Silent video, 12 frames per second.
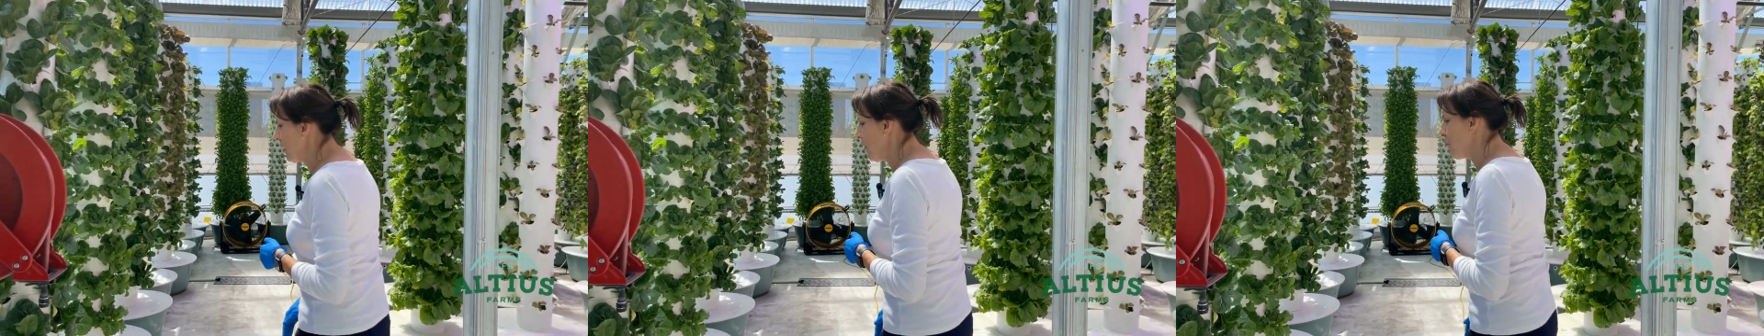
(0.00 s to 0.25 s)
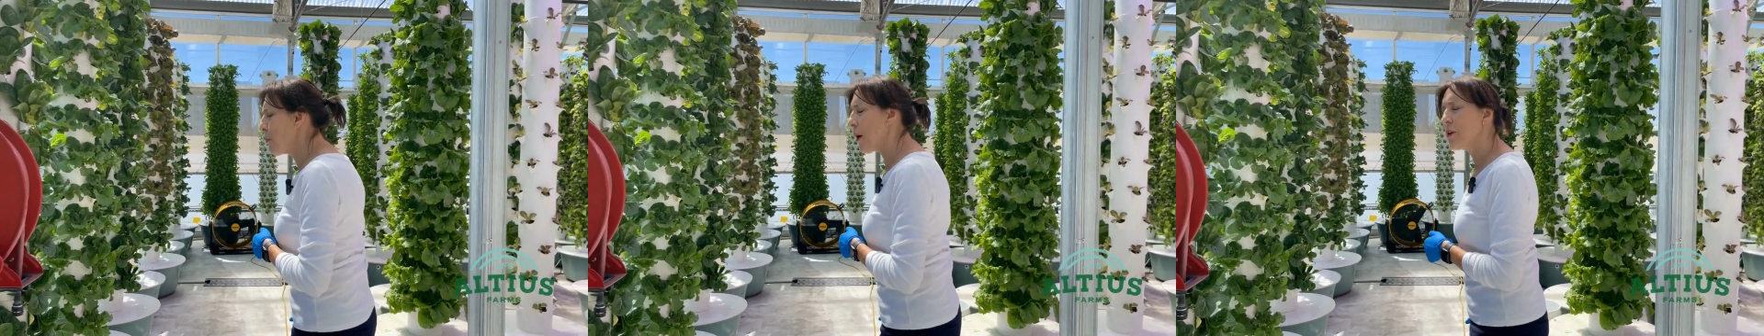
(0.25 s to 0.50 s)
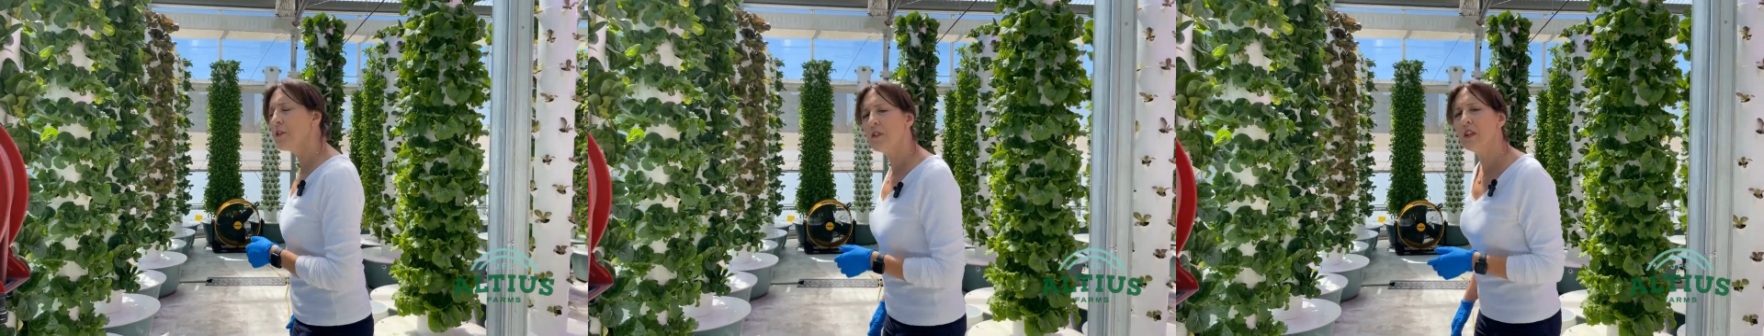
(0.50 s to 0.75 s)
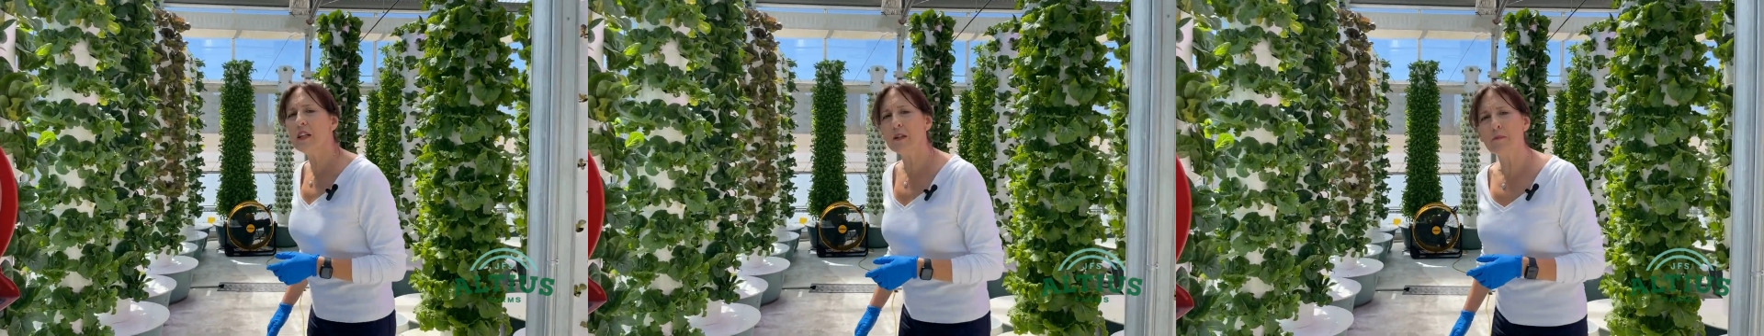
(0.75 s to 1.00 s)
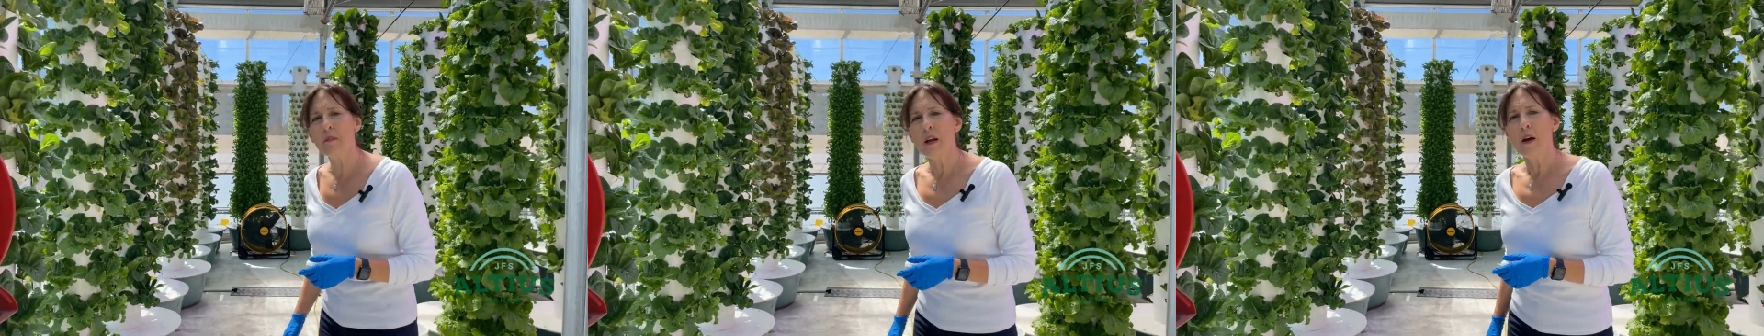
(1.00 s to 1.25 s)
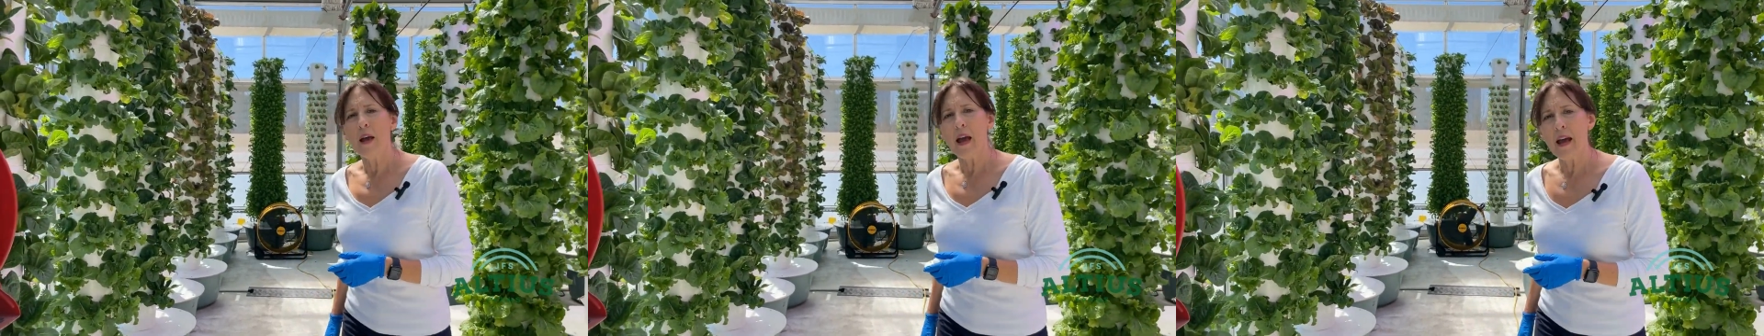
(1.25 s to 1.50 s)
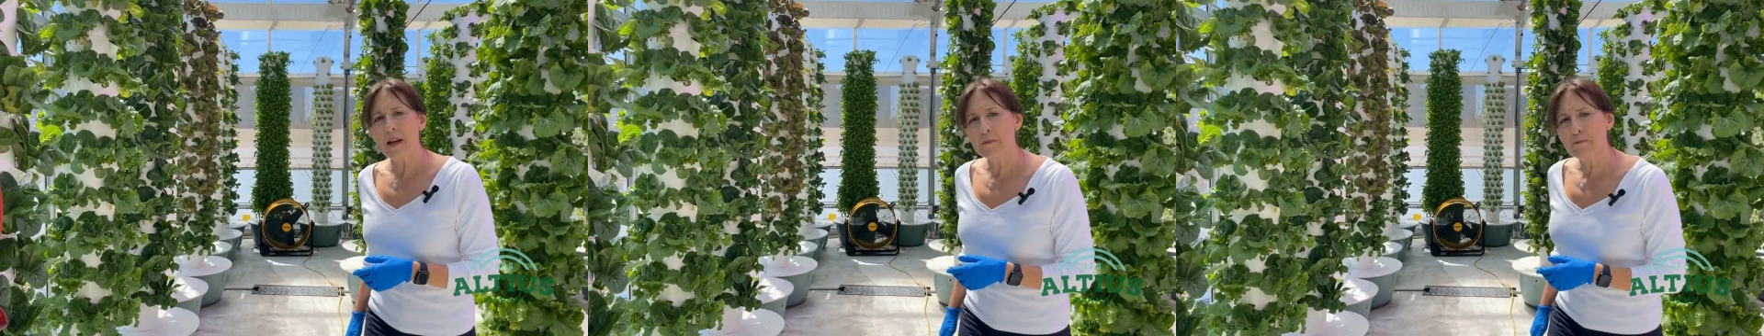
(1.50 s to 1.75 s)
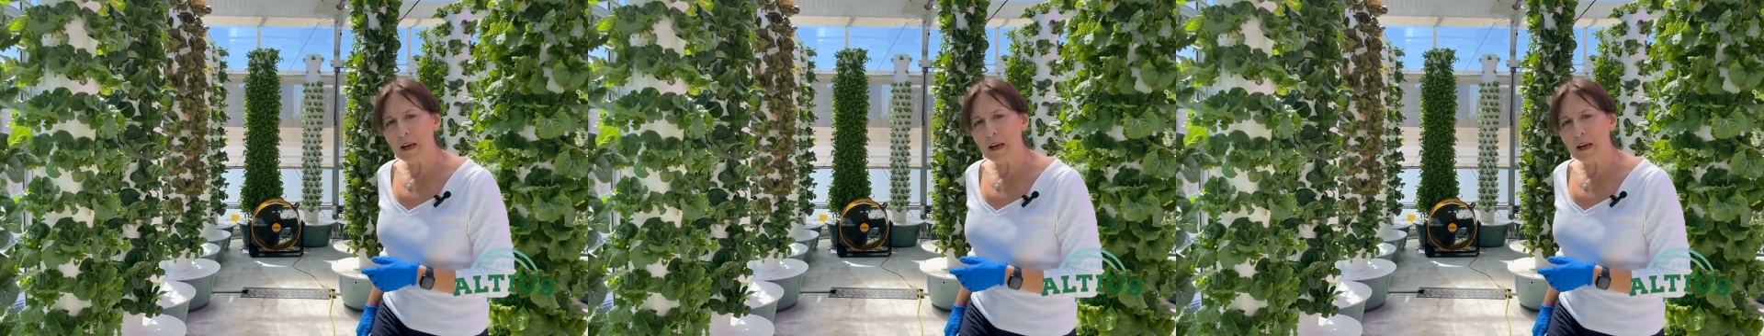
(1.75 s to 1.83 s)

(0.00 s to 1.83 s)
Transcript: We have parsley and